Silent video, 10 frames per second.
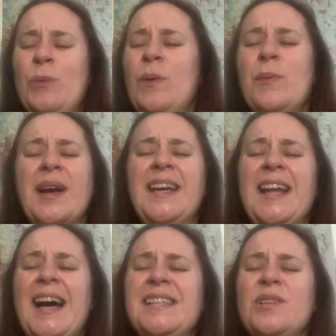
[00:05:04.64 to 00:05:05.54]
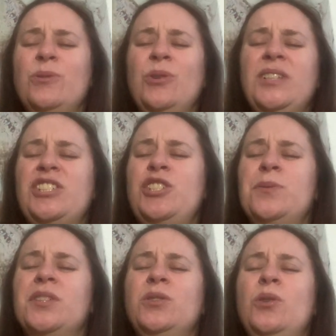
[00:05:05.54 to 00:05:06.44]
We recognize, oh Lord, that
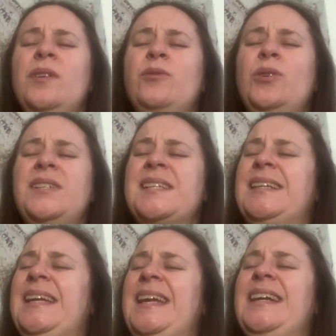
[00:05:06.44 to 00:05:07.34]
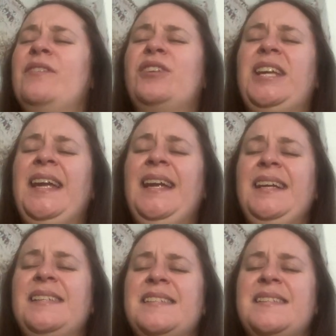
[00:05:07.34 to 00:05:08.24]
you are the Lord of lords and King of
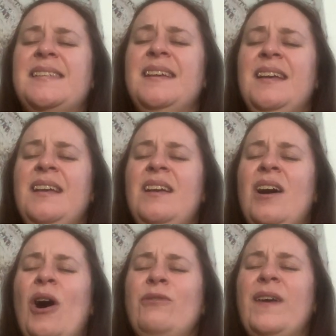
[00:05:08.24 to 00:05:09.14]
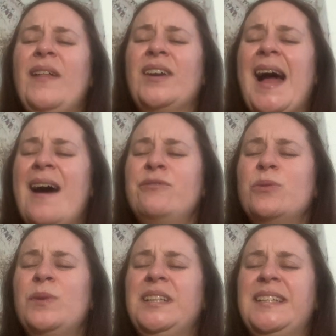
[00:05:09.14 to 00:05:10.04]
kings. Oh Father, have
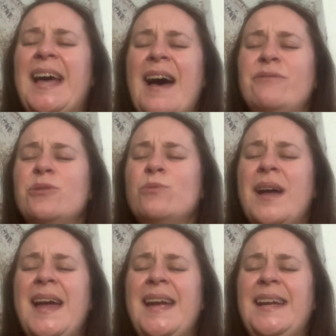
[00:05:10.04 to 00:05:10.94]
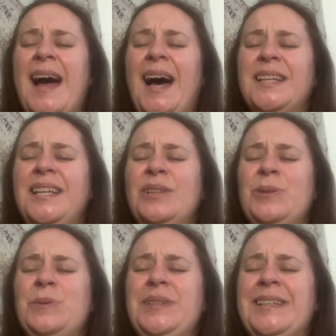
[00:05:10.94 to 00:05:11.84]
your will and have your way.
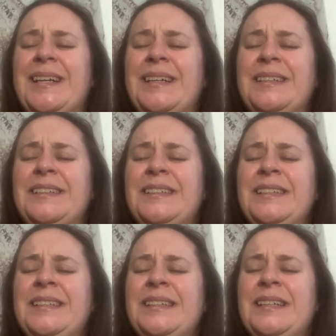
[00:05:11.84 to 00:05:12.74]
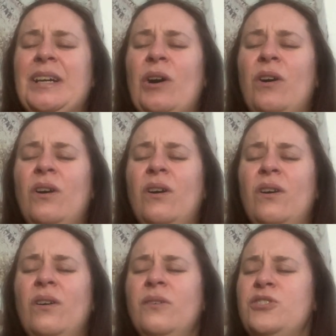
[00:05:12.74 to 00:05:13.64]
Hallelujah.
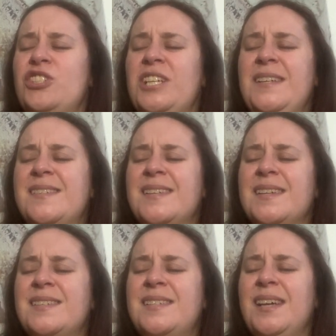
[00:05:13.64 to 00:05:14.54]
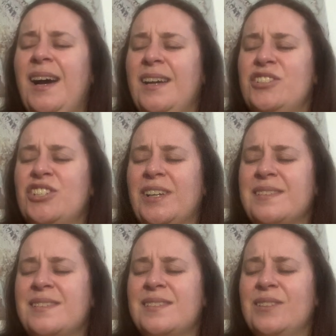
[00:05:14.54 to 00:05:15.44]
Oh, Jesus, touch
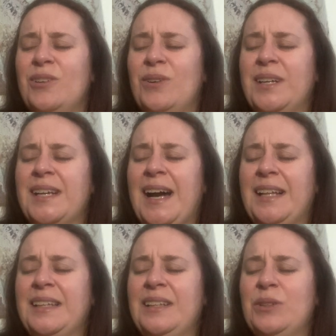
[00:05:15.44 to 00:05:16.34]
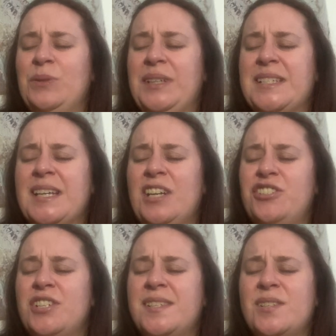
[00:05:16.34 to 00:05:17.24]
us, Lord. Hallelujah.
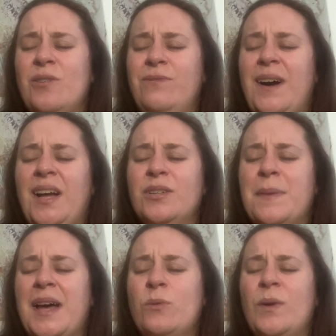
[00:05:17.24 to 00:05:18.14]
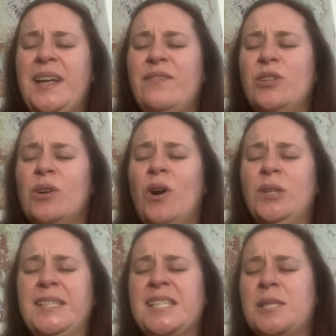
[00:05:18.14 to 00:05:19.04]
Touch us, oh Father, by the way of your
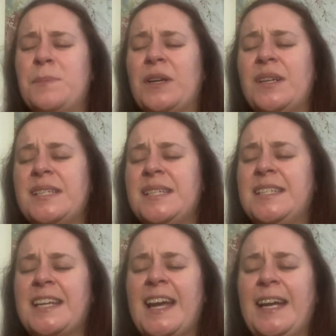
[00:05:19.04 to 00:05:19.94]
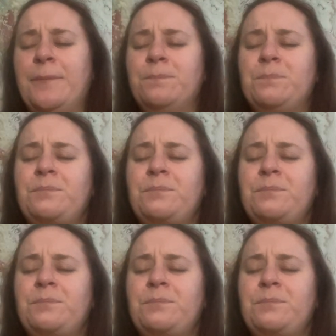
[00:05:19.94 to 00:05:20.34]
Holy Spirit today.